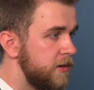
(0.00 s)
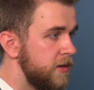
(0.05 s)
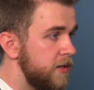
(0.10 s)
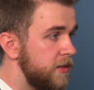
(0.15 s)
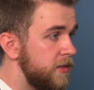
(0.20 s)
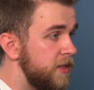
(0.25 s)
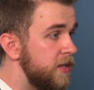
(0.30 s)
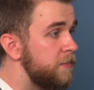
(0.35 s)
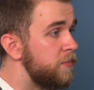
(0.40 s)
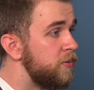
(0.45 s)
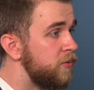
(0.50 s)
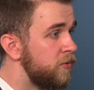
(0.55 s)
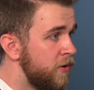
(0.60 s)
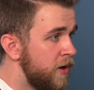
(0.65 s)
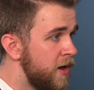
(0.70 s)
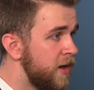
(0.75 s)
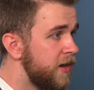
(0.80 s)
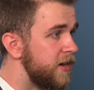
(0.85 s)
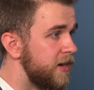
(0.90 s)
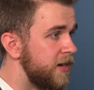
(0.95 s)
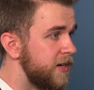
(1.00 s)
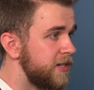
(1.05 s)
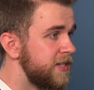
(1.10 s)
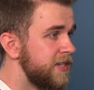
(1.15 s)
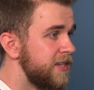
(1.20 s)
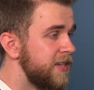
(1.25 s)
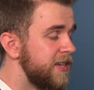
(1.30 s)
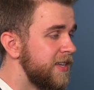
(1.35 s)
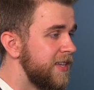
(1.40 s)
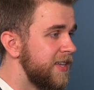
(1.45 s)
The
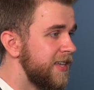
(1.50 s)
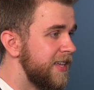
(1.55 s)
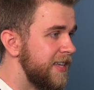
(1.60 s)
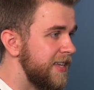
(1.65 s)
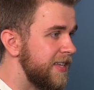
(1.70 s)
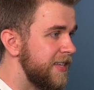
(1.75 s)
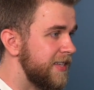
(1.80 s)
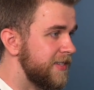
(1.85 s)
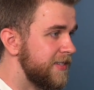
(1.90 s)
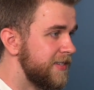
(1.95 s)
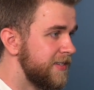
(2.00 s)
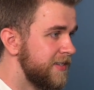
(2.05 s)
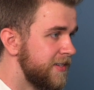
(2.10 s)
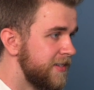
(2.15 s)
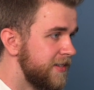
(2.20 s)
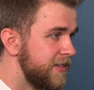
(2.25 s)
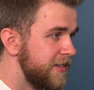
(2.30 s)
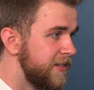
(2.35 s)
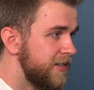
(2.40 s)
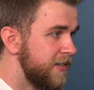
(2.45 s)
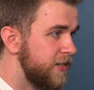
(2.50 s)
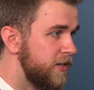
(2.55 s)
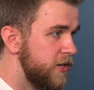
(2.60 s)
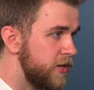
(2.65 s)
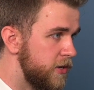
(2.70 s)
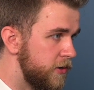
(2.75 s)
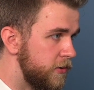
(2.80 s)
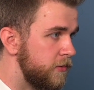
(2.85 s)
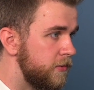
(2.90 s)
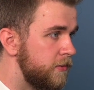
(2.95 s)
product is
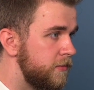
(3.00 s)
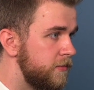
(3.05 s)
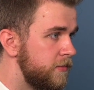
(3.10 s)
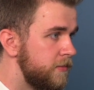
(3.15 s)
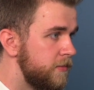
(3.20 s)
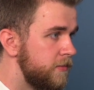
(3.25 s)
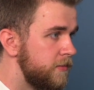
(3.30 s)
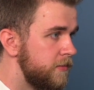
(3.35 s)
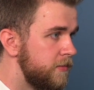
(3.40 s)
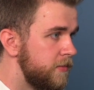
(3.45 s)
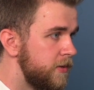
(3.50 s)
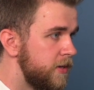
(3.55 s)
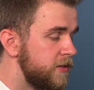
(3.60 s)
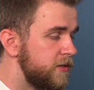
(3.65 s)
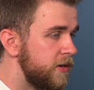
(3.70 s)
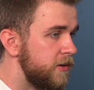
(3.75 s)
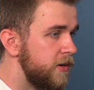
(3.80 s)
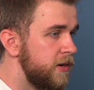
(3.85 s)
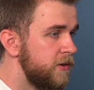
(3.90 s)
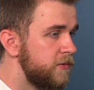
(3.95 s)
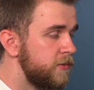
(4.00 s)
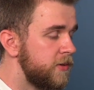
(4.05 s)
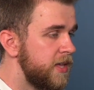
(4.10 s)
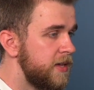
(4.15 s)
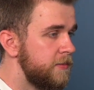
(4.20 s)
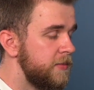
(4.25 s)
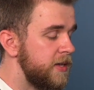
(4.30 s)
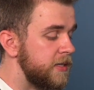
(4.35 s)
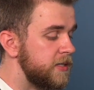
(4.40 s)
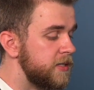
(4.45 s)
you. Mm-hmm. So here's what
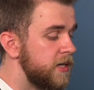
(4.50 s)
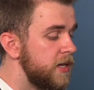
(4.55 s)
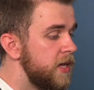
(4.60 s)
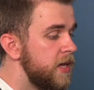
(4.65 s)
that means.